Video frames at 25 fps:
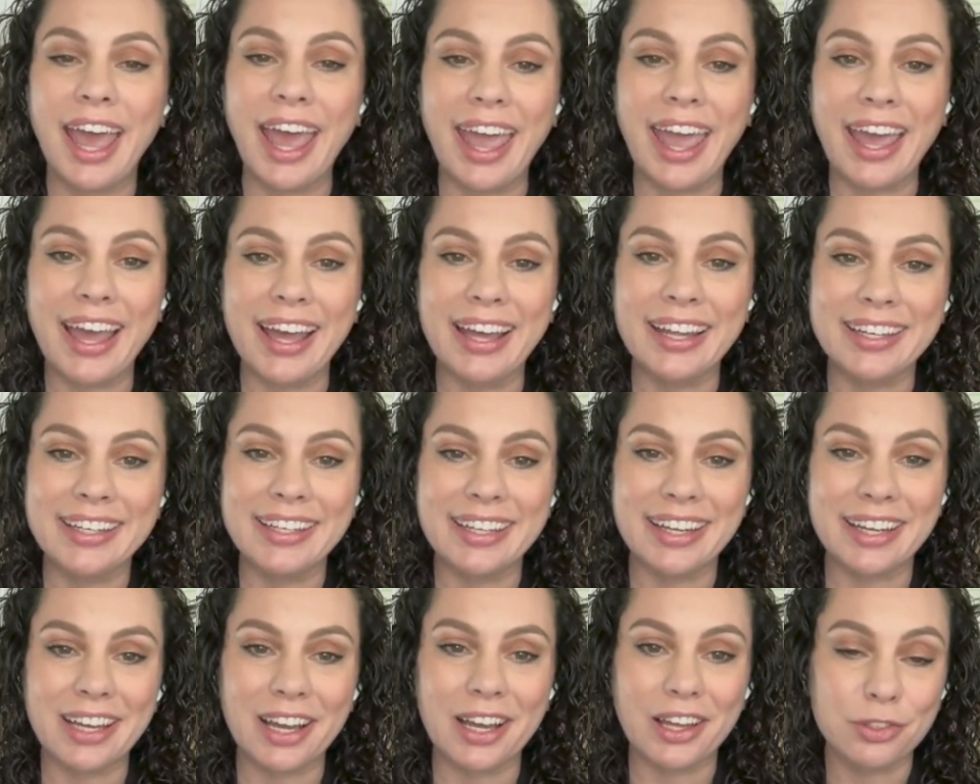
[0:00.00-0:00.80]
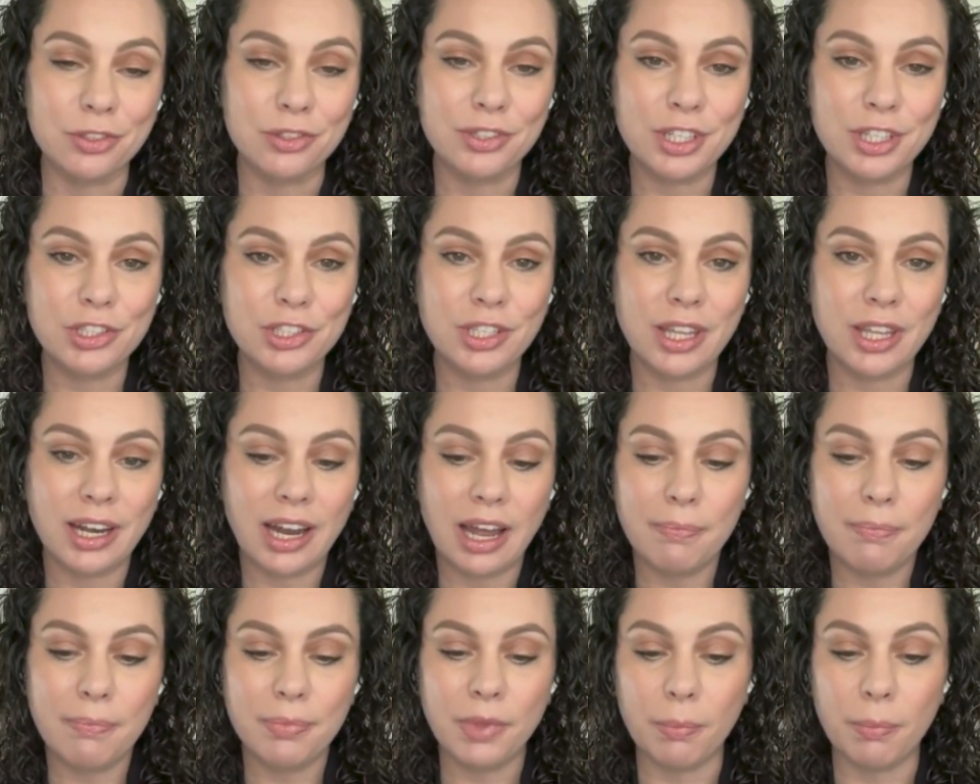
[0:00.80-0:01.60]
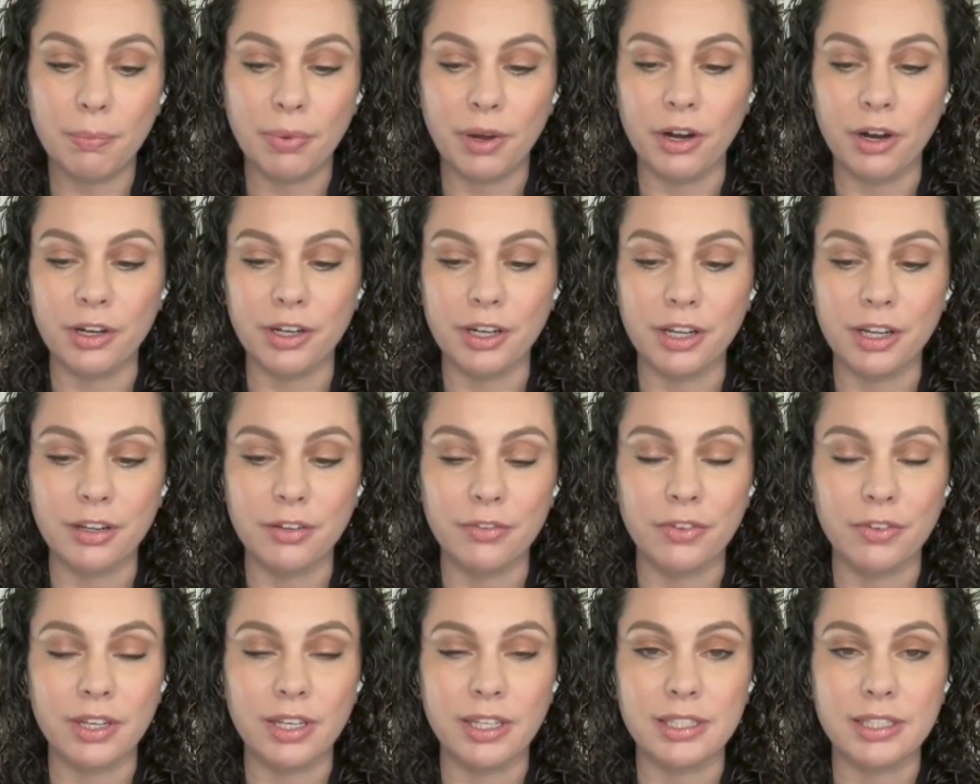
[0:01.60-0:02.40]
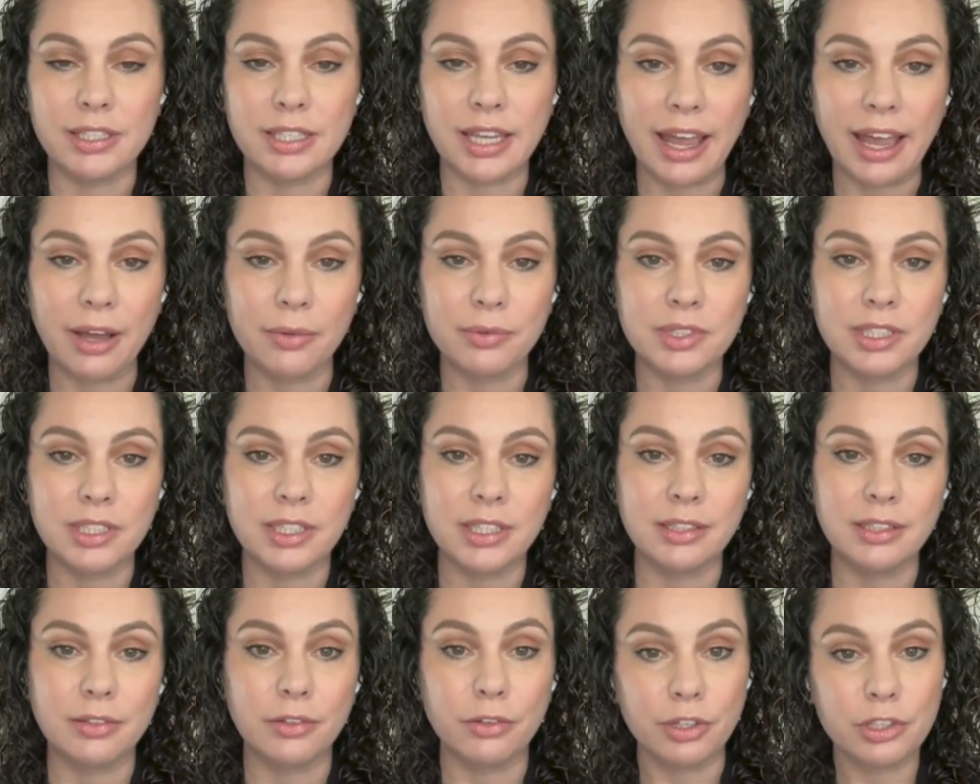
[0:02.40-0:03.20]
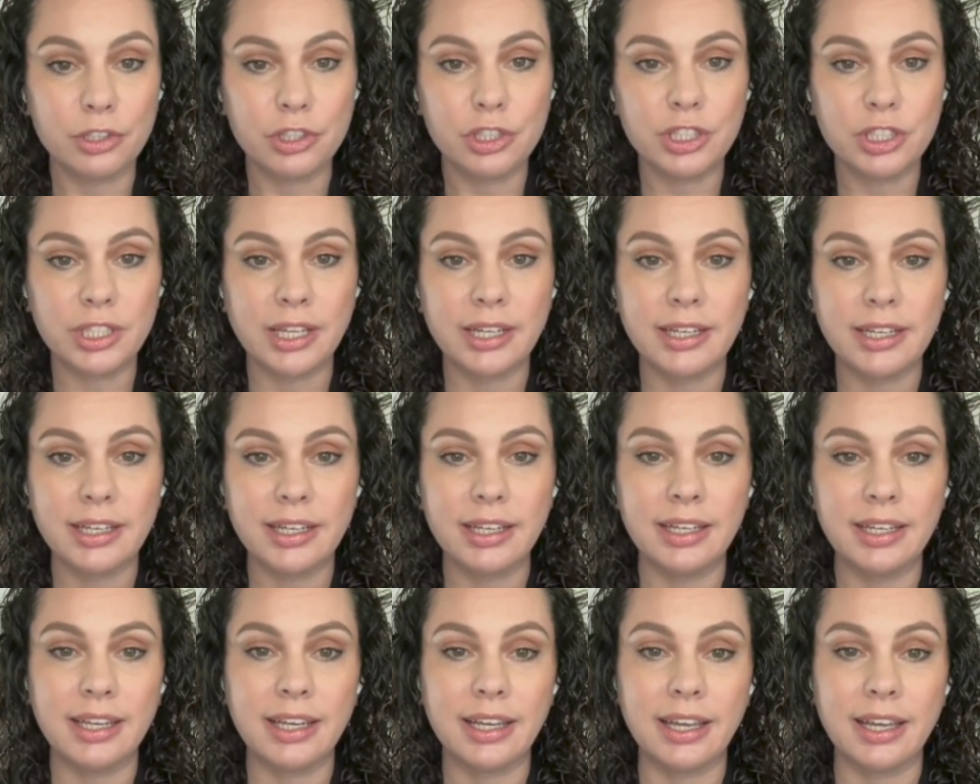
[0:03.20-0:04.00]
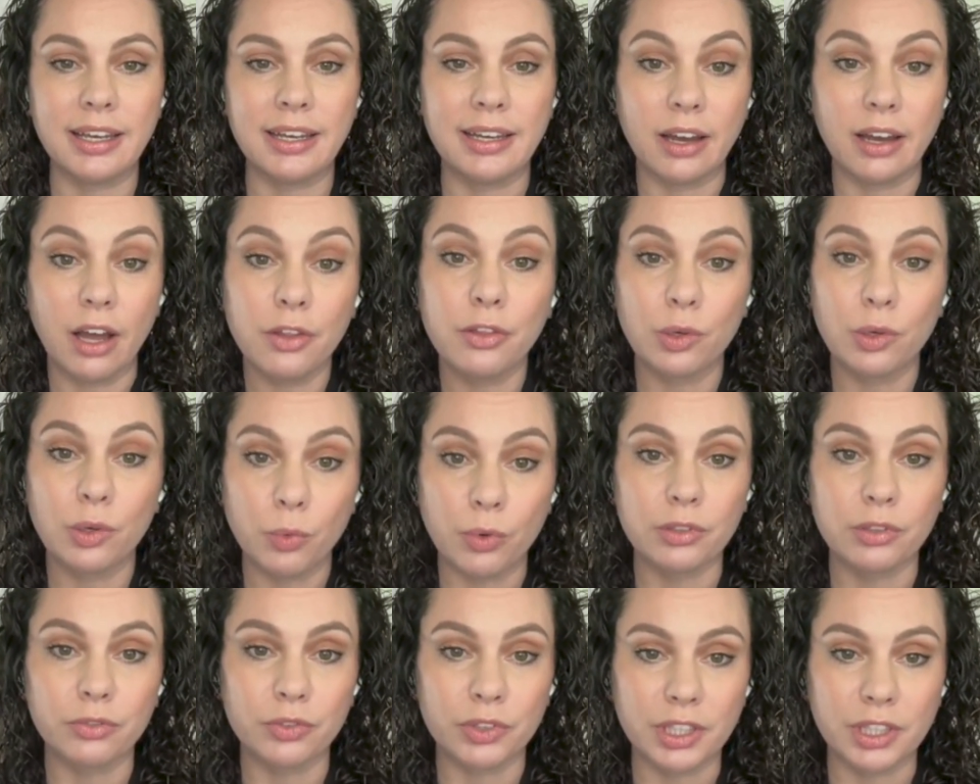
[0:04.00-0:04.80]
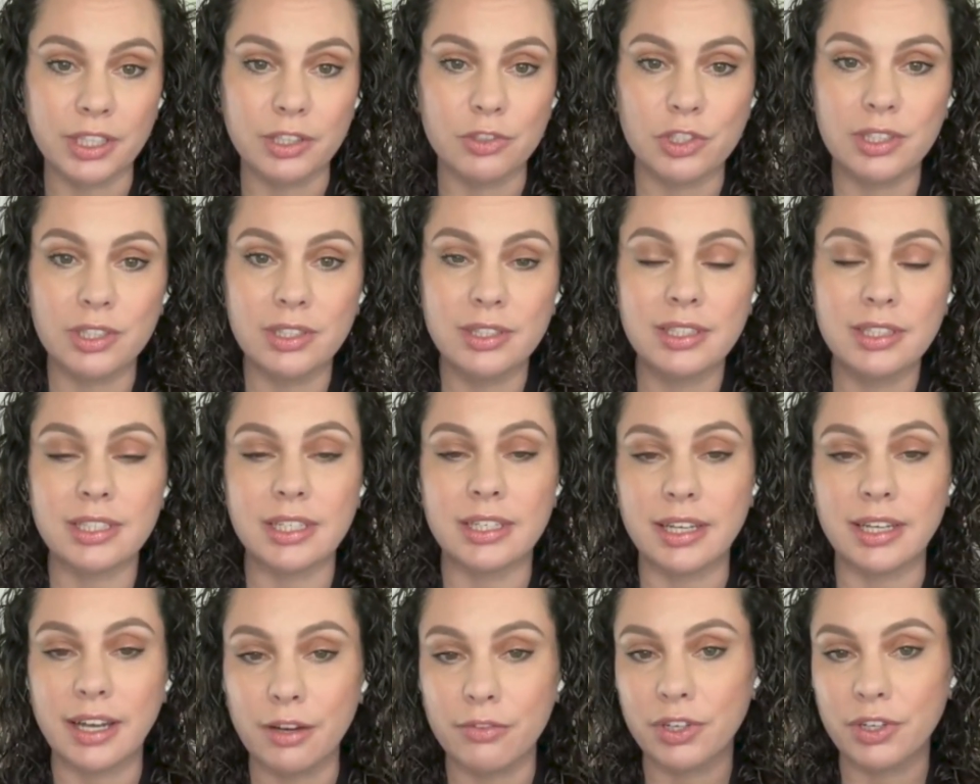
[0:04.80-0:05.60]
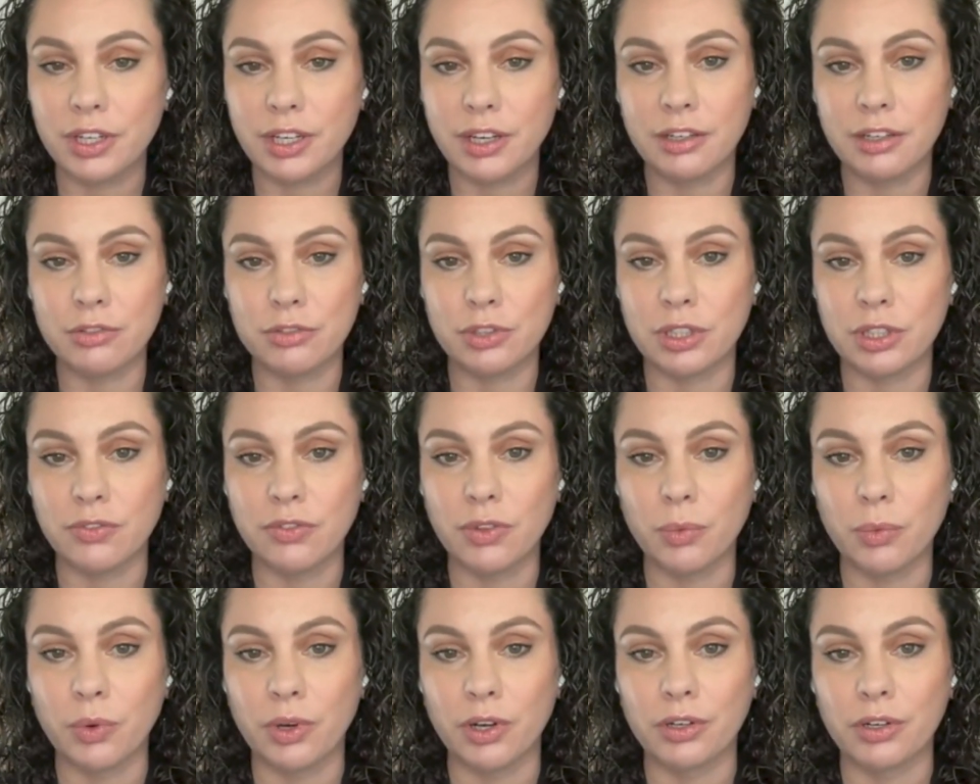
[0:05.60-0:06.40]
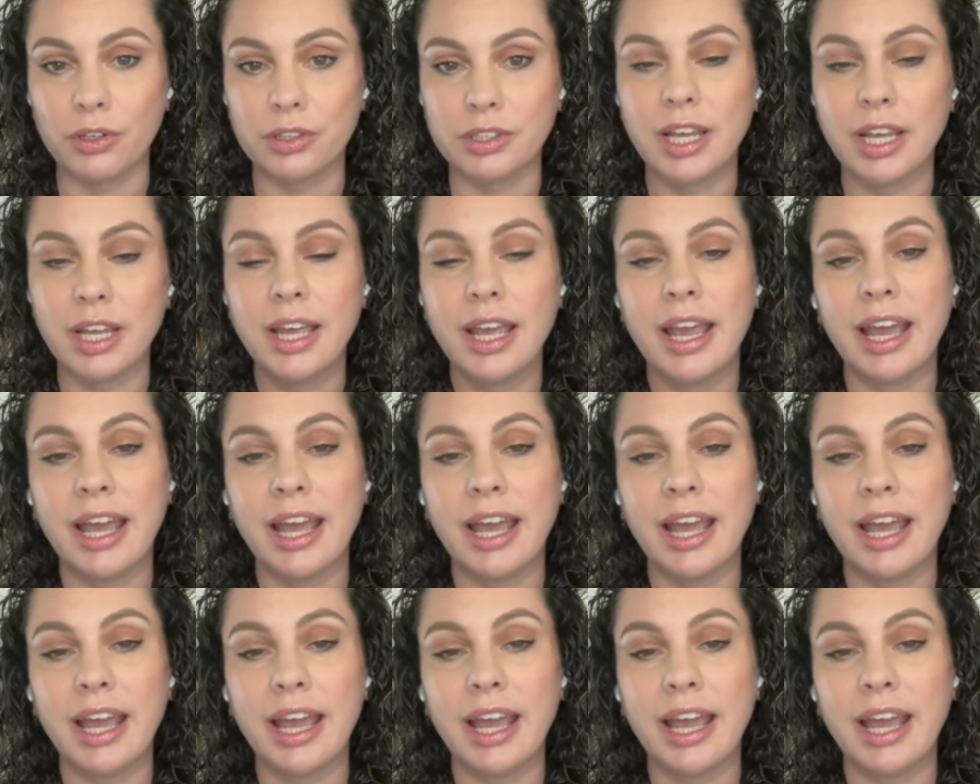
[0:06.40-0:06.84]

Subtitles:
And the tradition that I'm a part of is counting Christianity and other world religions in every country of the world,